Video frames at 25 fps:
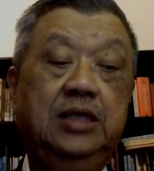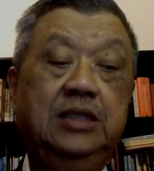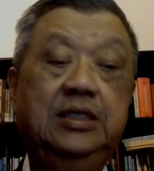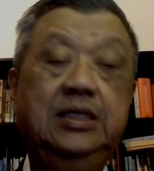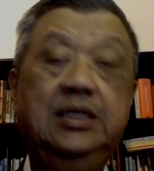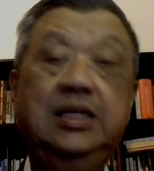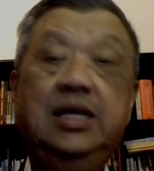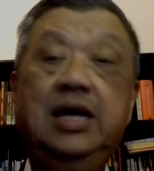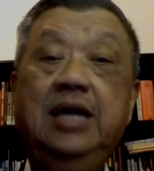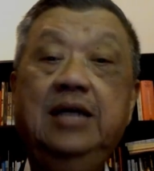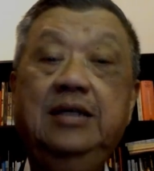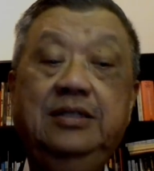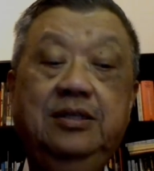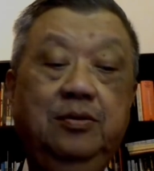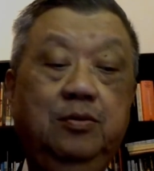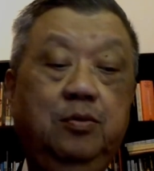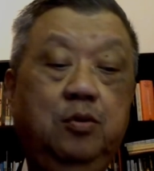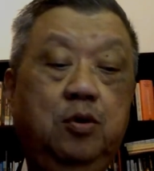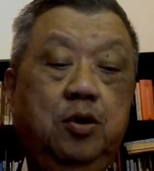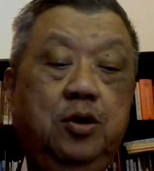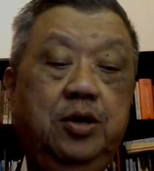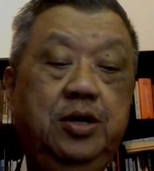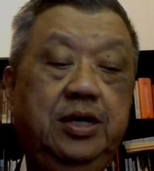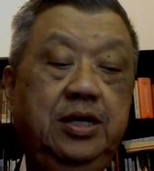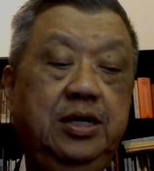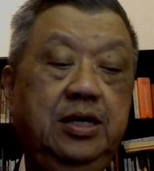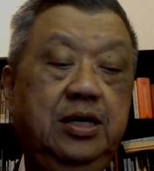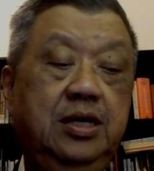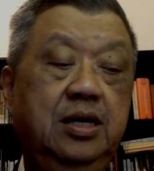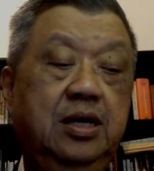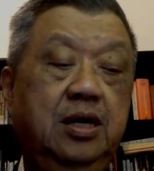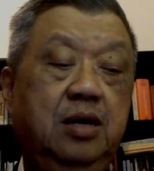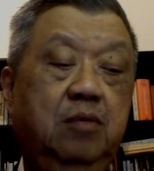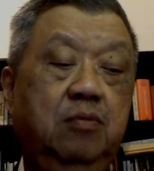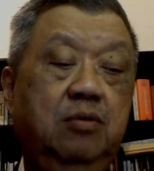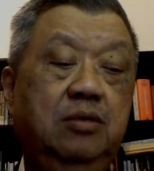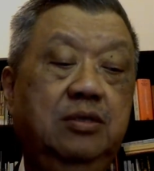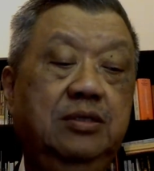Tonight's awardee
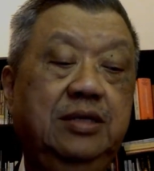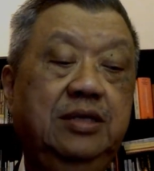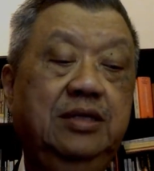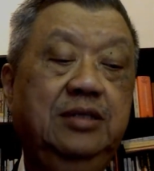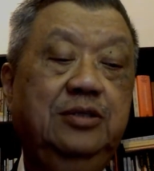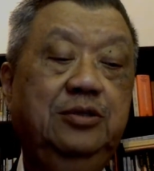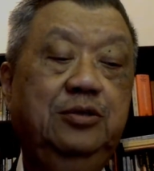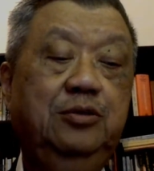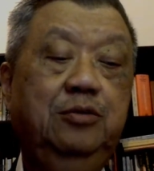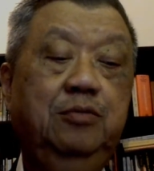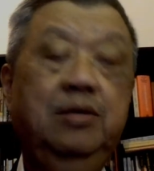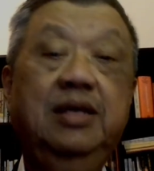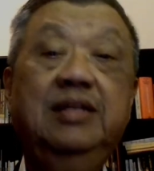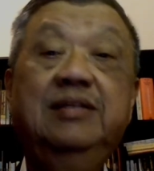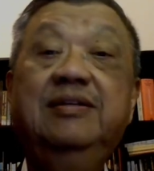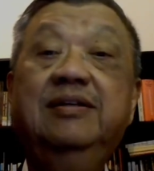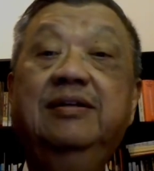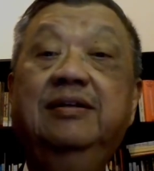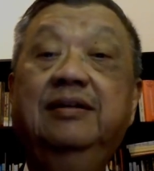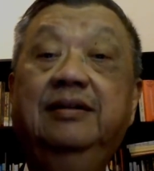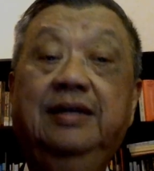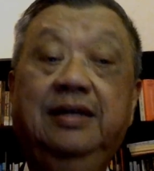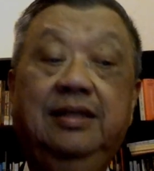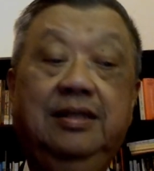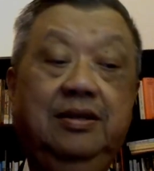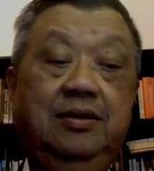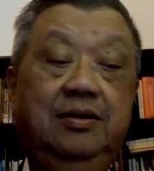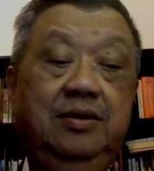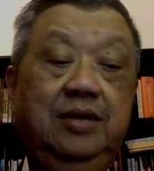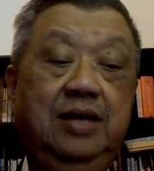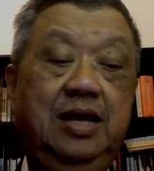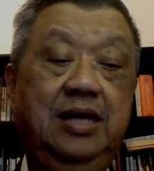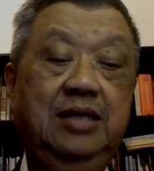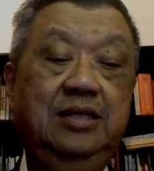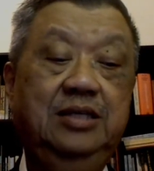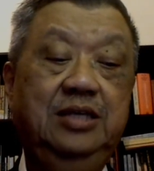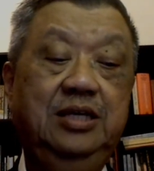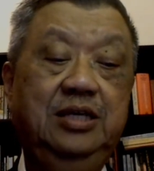was instrumental in the
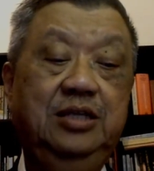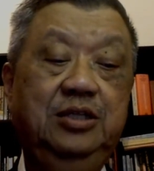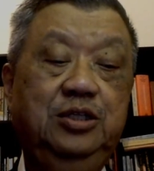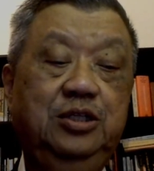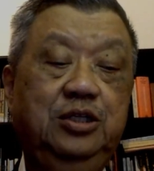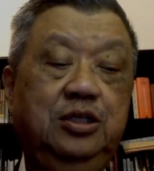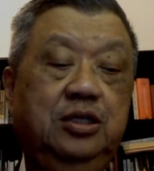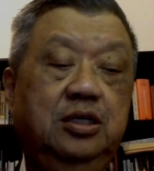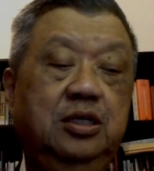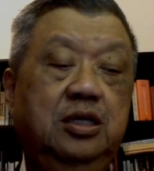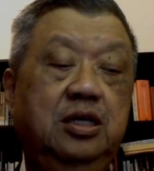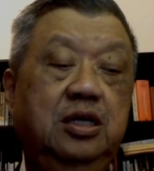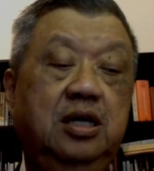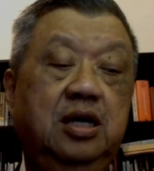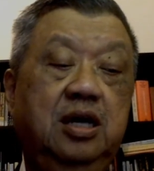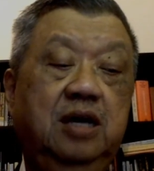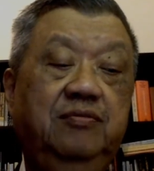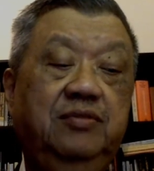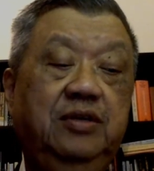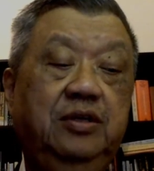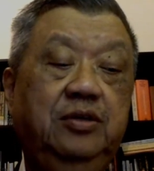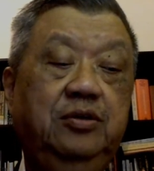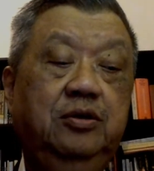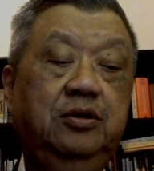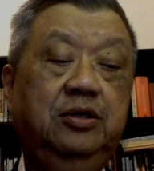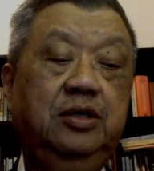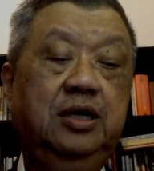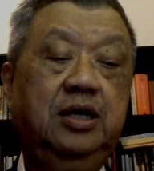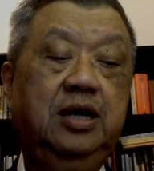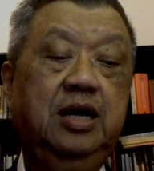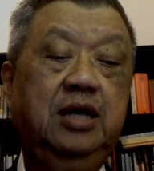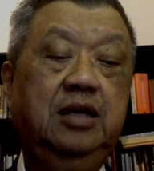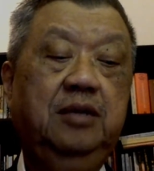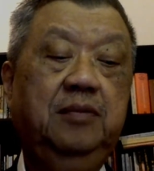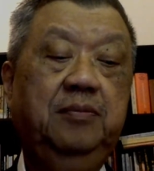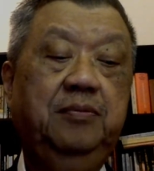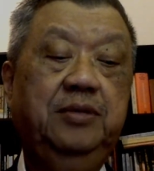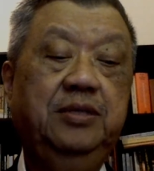realization of the
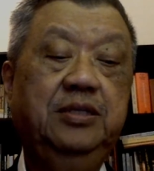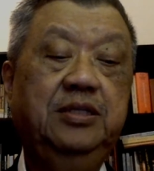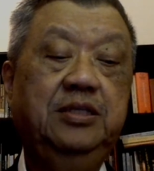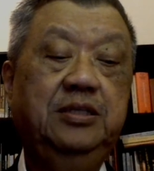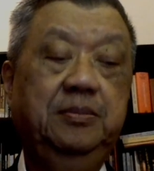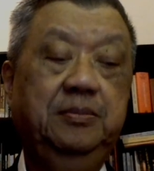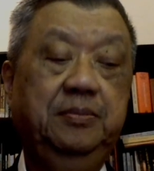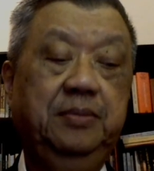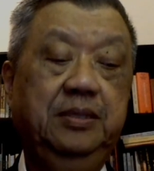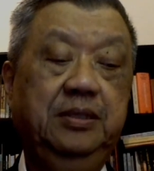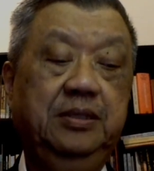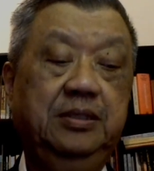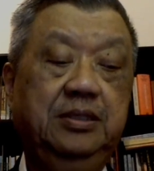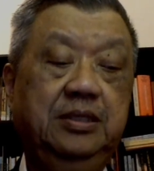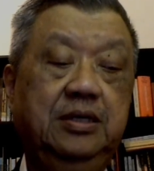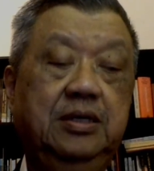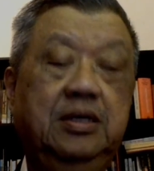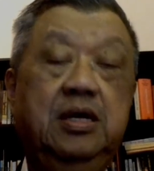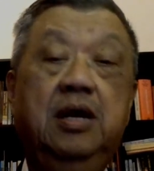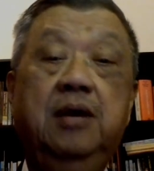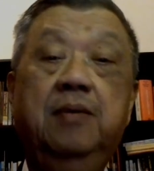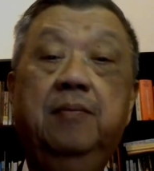Yogyakarta principles,